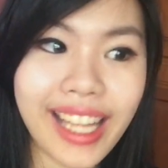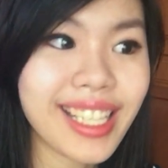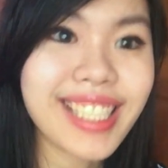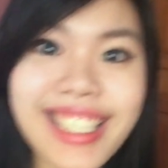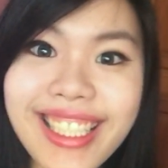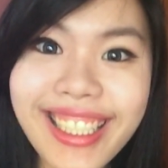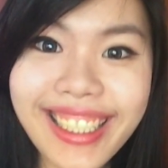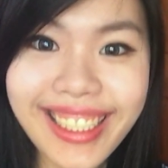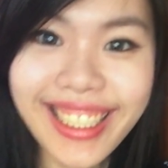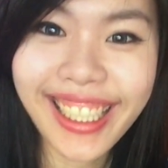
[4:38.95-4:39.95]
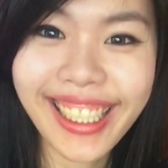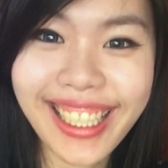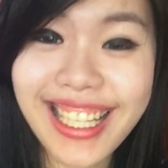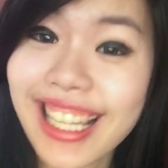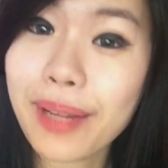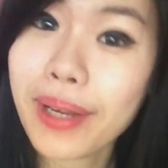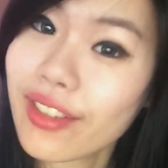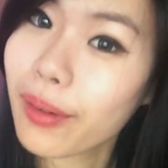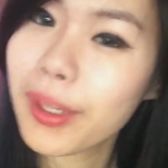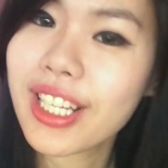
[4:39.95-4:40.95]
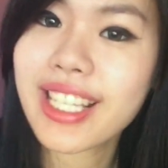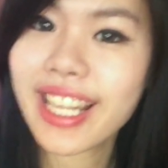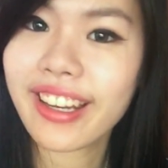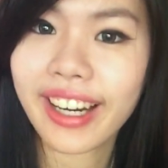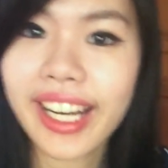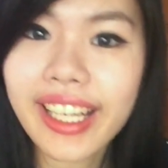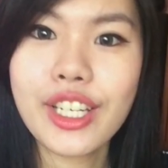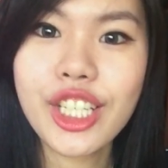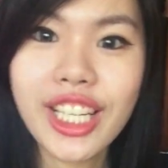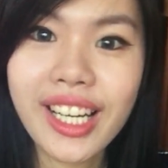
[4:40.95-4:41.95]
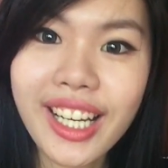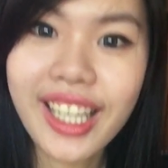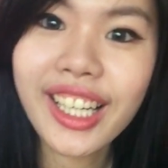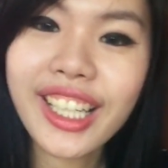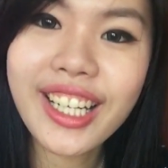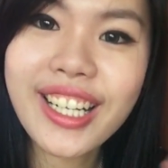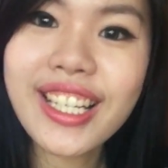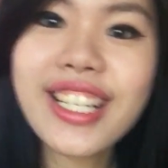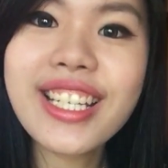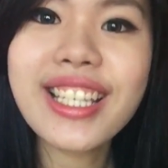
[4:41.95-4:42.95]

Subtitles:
I guess that's it. There's nothing much for me to say, right? Cheers!